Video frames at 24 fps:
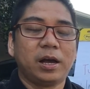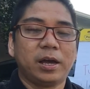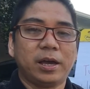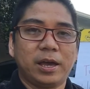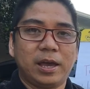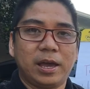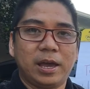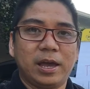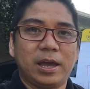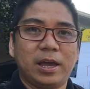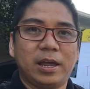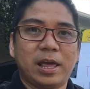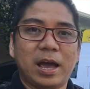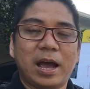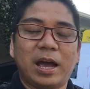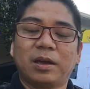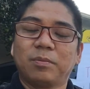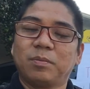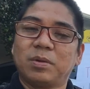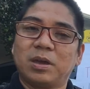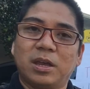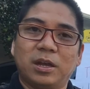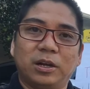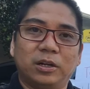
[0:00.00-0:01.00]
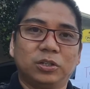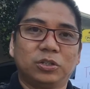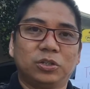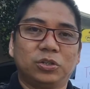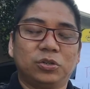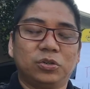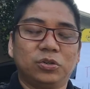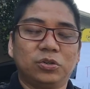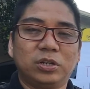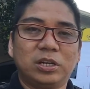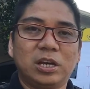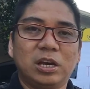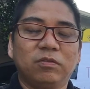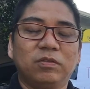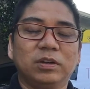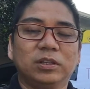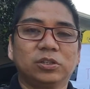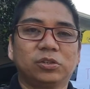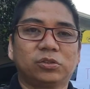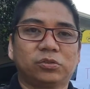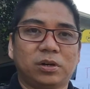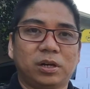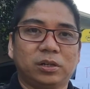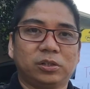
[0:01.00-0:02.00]
And I'm here to give
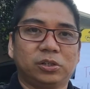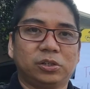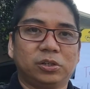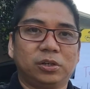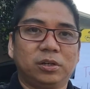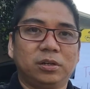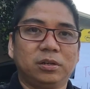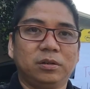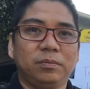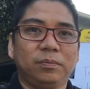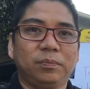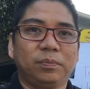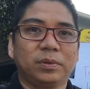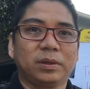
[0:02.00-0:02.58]
instruction.